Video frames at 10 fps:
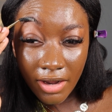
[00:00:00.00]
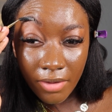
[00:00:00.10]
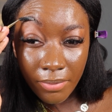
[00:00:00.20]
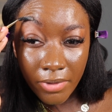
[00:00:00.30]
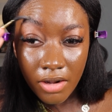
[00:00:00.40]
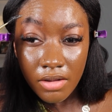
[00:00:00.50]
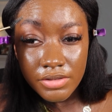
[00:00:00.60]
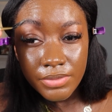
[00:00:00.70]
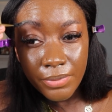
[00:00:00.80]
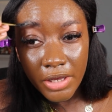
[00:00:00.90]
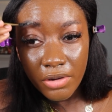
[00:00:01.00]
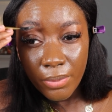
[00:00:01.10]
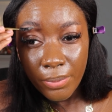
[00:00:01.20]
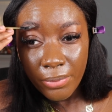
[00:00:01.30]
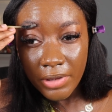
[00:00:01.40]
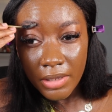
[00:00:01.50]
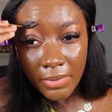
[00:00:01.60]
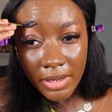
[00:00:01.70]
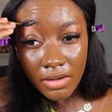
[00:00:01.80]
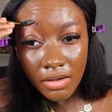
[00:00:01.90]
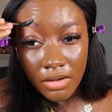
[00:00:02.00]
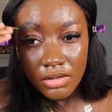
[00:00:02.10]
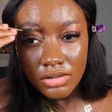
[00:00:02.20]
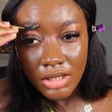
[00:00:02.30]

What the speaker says: eyebrows make or break my look,